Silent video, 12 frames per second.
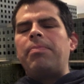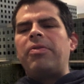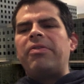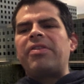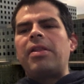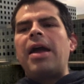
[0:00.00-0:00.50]

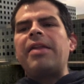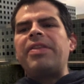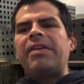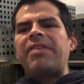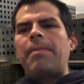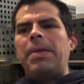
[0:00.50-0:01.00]
there's a lot of
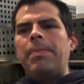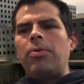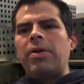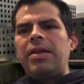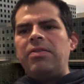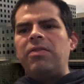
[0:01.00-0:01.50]
things that
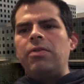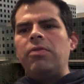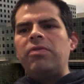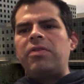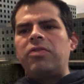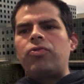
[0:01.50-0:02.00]
people can
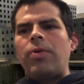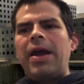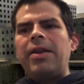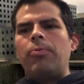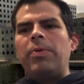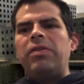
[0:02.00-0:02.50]
do to
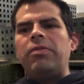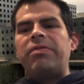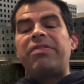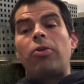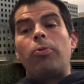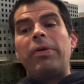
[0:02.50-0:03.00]
try to
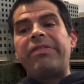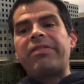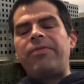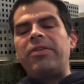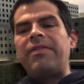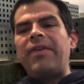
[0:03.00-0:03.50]
reduce the
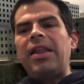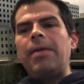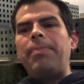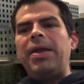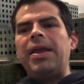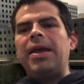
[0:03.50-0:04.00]
risk for
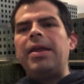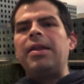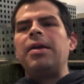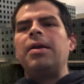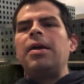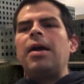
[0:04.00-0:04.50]
developing it,
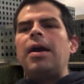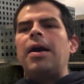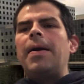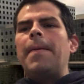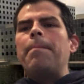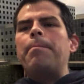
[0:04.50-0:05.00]

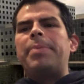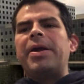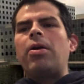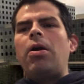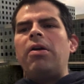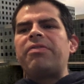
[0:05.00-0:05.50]

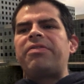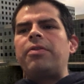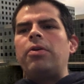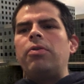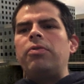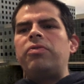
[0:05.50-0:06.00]
but
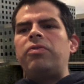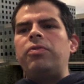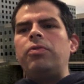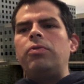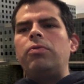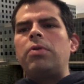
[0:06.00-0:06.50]
also
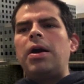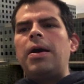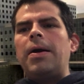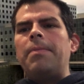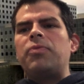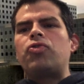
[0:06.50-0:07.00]
to
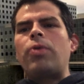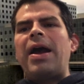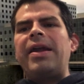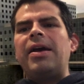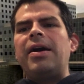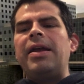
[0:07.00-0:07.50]

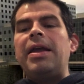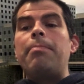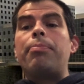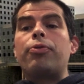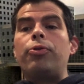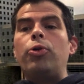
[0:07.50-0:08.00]
try to
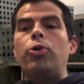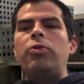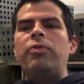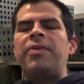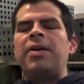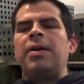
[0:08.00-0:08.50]

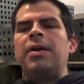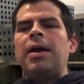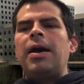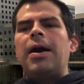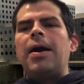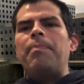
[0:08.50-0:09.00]
improve
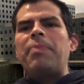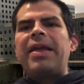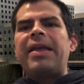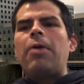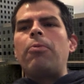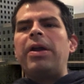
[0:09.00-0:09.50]

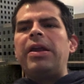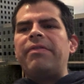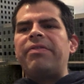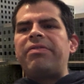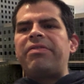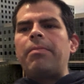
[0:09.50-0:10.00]
and get rid
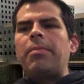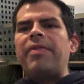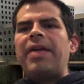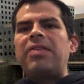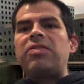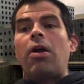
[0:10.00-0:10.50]
of some
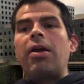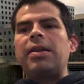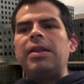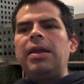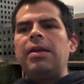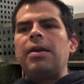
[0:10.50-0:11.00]
of that
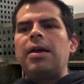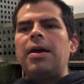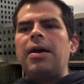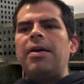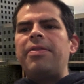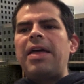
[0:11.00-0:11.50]
darkening
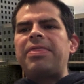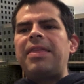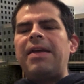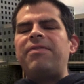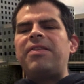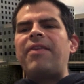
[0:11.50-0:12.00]
that
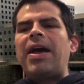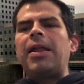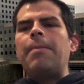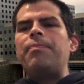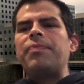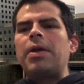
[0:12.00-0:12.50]
they've
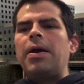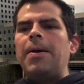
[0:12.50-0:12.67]
developed.